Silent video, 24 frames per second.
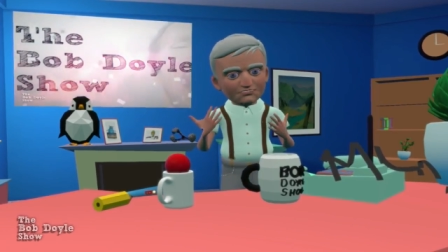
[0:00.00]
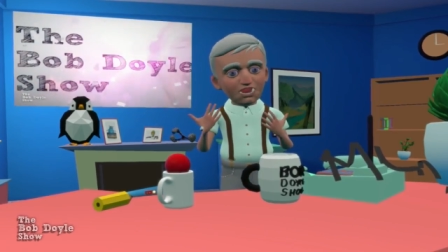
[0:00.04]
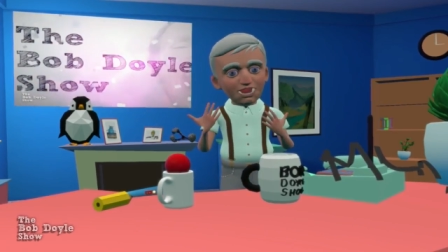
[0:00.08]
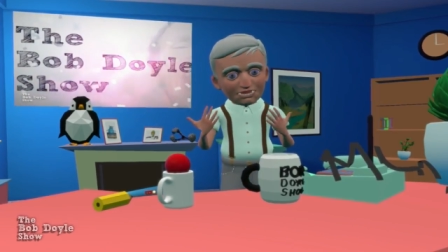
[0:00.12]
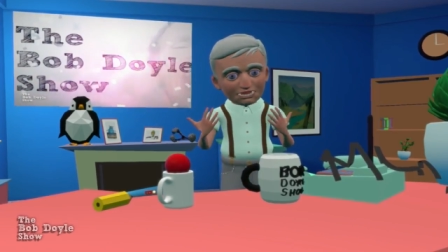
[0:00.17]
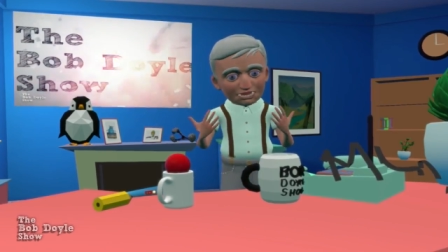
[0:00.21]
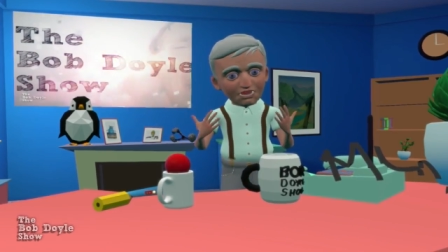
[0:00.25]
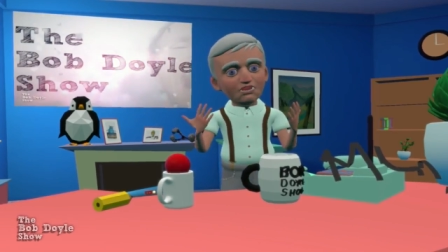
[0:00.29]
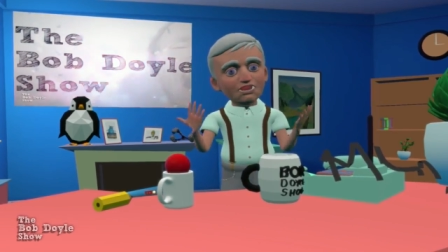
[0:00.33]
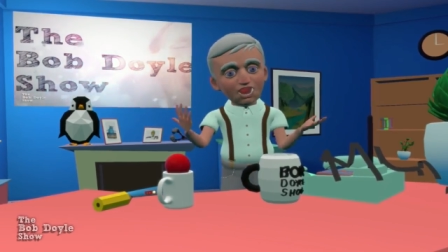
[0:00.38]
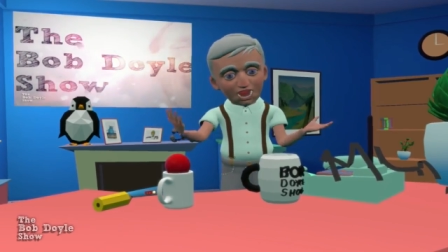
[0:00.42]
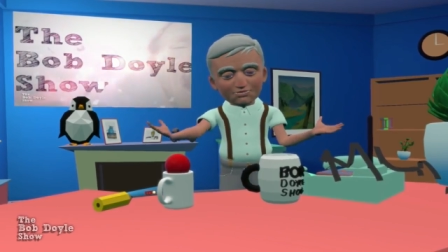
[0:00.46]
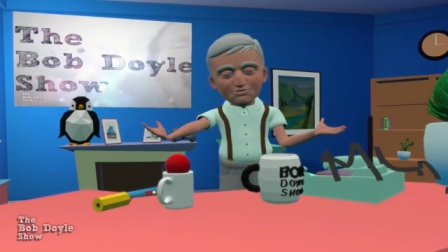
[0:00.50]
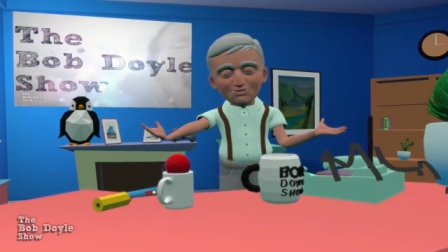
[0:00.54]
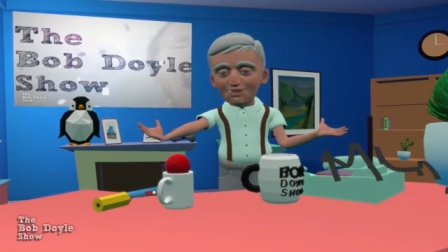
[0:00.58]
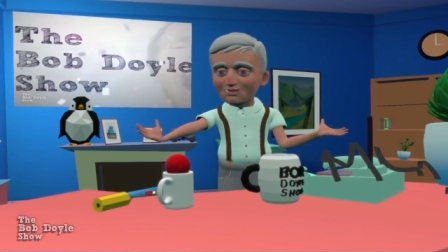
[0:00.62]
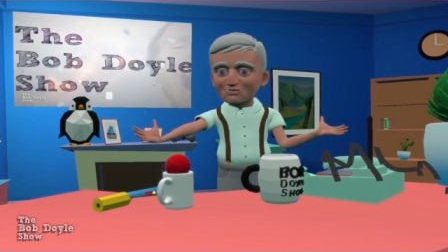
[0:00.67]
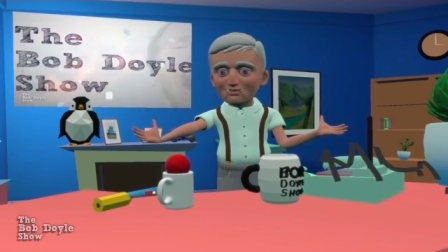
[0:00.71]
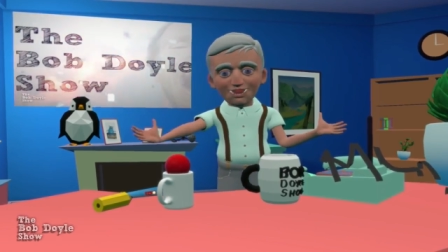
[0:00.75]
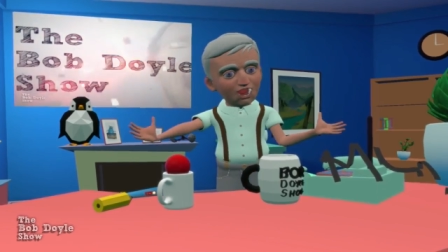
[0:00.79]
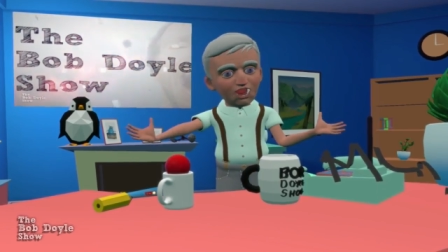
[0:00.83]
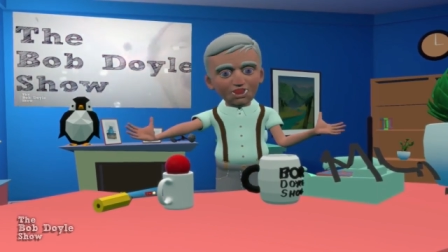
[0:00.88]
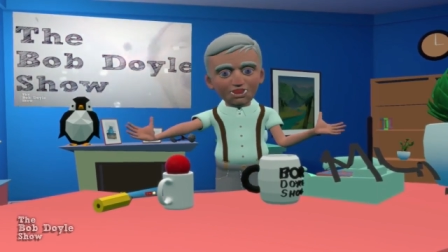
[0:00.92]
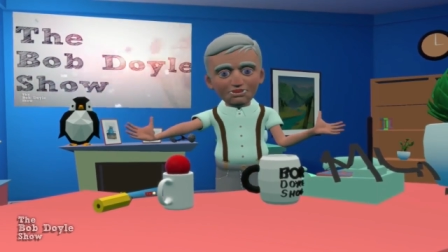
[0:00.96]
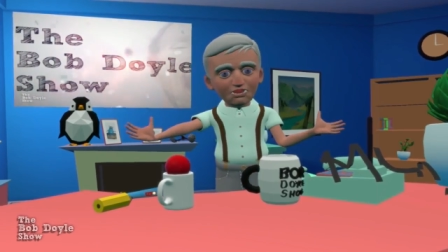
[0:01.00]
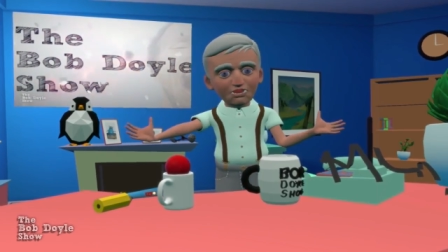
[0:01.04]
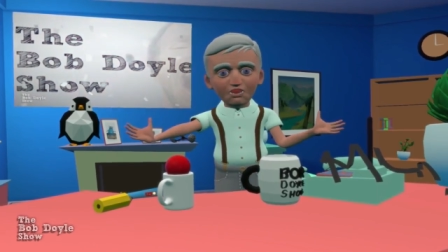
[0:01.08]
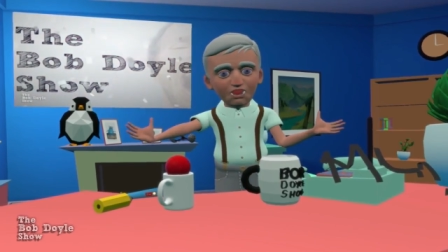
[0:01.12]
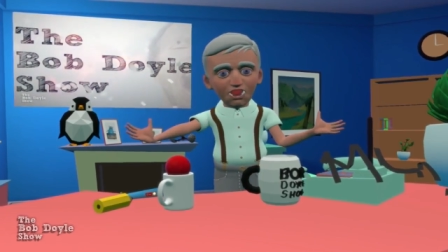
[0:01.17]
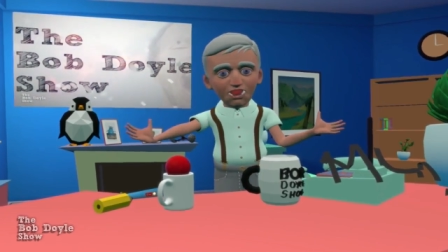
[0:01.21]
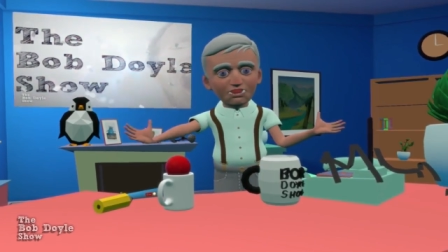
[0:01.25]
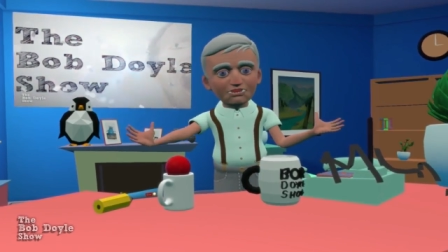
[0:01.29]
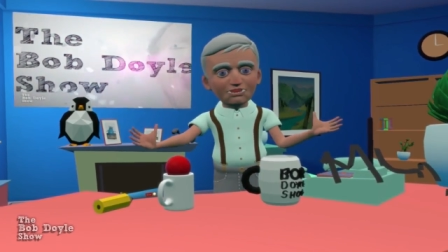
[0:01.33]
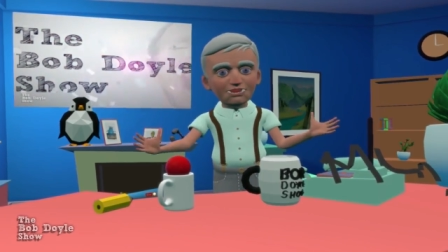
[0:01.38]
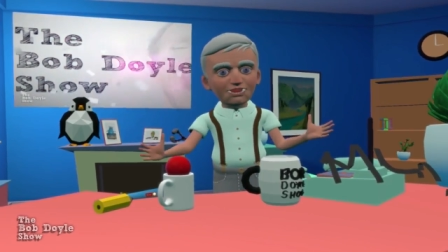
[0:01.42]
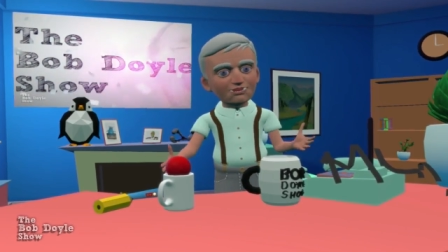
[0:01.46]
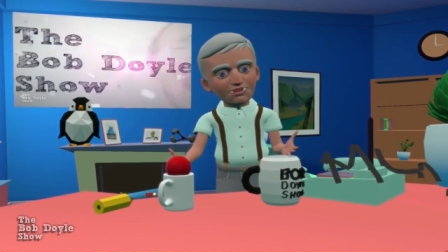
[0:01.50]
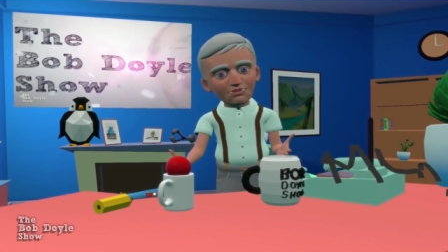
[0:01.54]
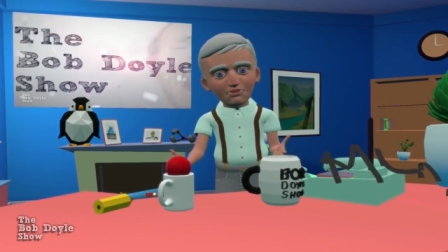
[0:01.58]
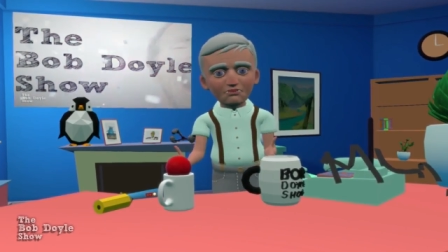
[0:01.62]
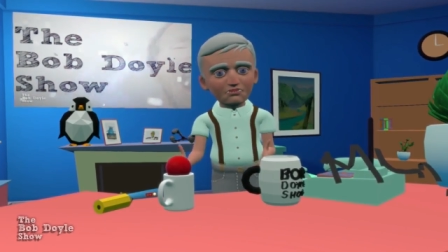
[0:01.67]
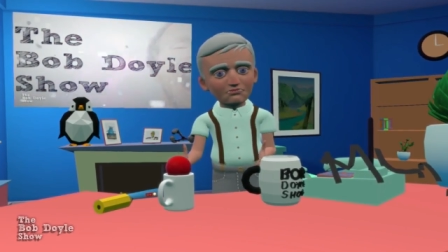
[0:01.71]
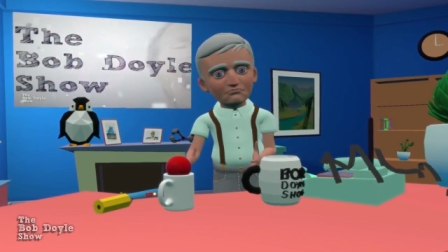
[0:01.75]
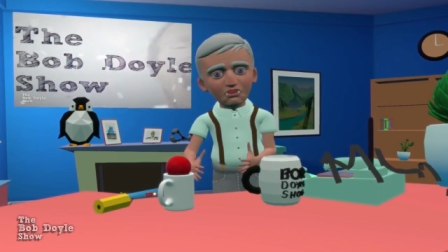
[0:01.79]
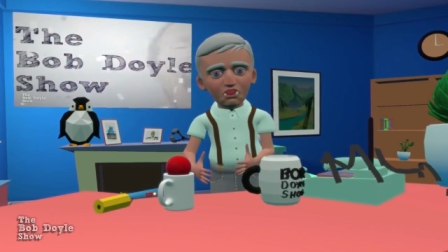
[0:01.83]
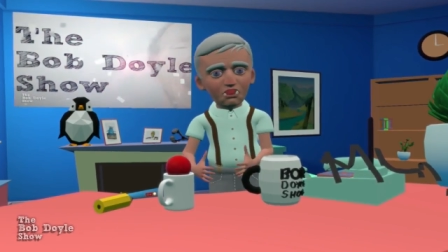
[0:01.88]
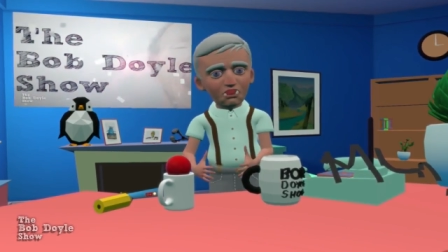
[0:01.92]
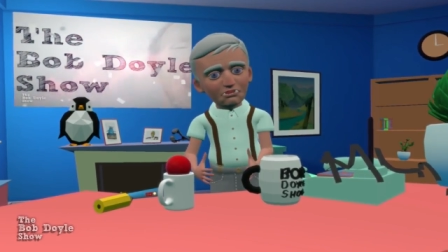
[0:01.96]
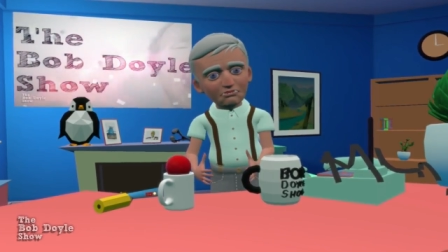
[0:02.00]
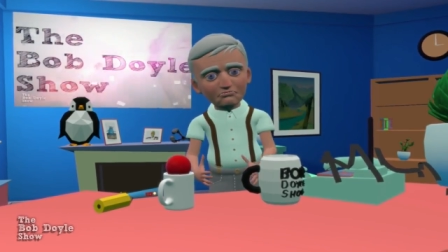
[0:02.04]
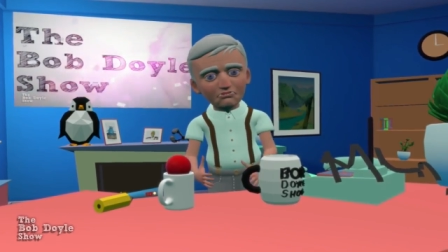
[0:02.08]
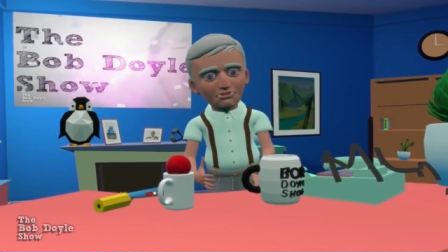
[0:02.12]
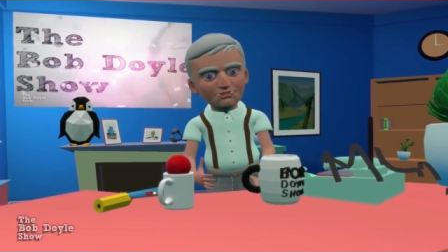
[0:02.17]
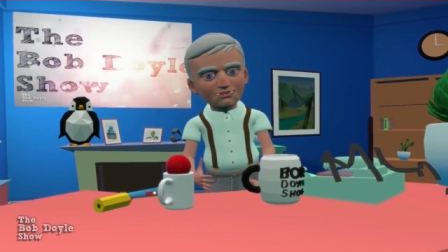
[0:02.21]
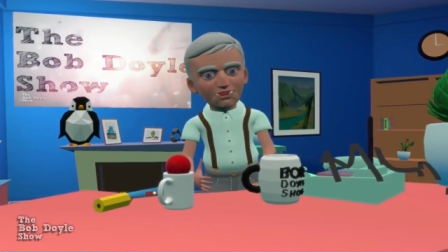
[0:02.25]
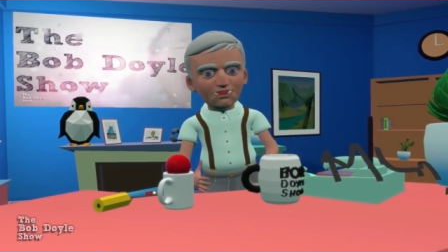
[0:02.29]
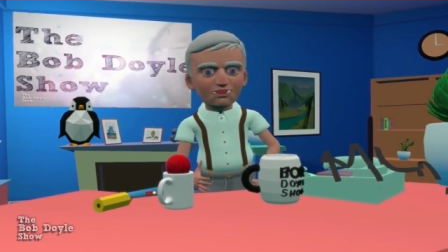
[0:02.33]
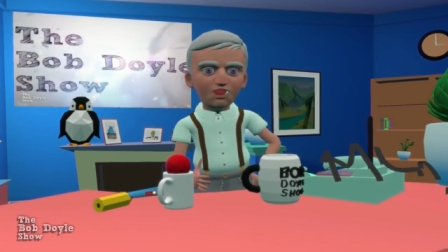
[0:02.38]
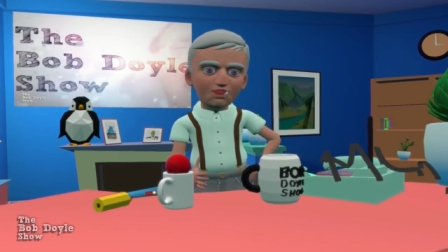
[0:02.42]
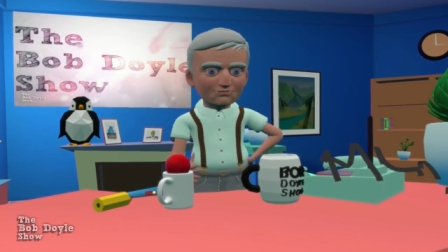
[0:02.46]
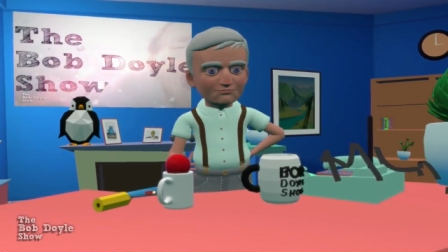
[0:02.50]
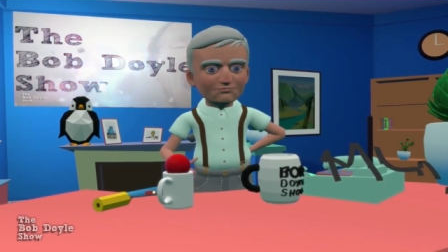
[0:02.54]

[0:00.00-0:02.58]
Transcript: keep talking like this, even though I said I would not.